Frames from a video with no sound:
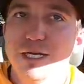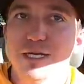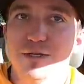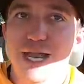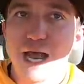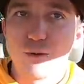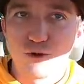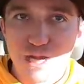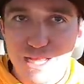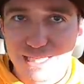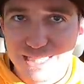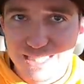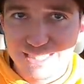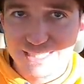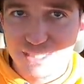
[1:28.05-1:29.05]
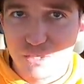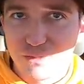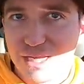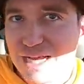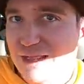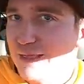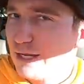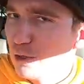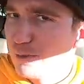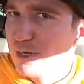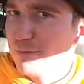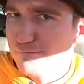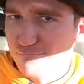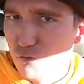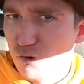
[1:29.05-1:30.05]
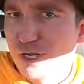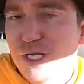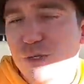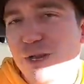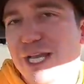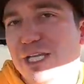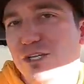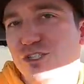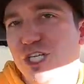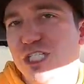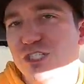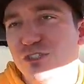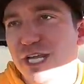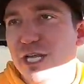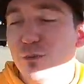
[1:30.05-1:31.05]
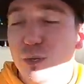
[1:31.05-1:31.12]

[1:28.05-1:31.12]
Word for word: Now, we're at Keystone. They opened up 40 new acres yesterday.